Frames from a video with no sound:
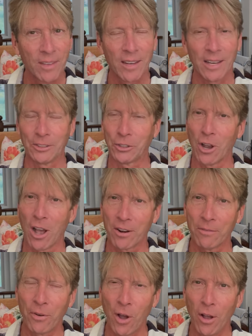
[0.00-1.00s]
Is God
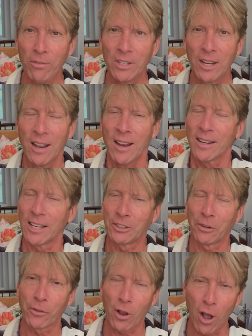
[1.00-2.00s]
involved? Because
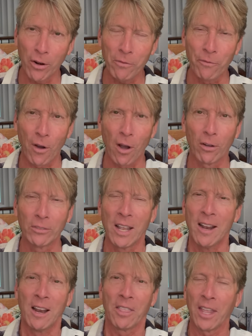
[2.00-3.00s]
if God involved,
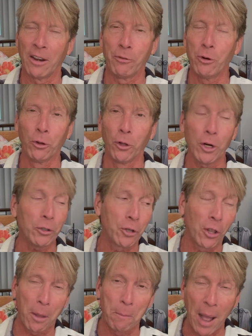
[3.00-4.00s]
then if you look to
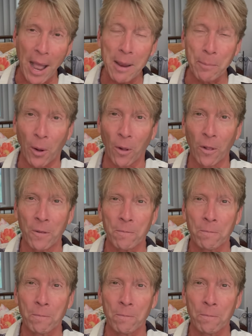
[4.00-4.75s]
the Bible,